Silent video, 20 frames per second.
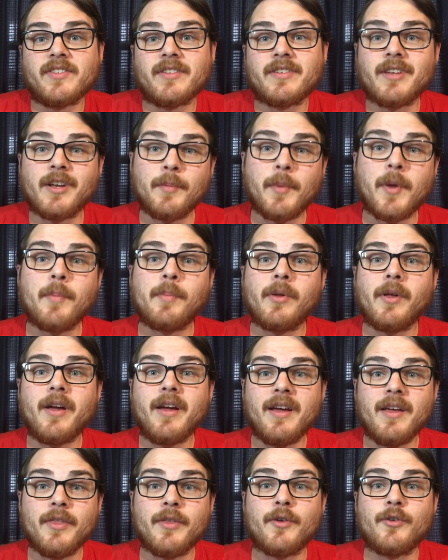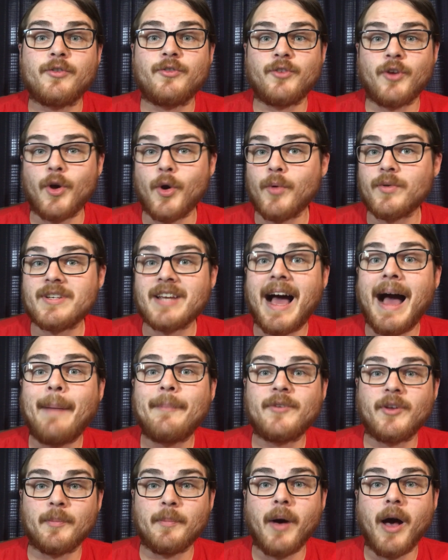is going to be playing their show
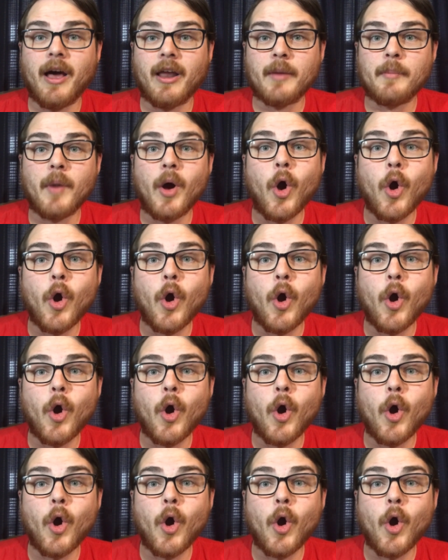top to bottom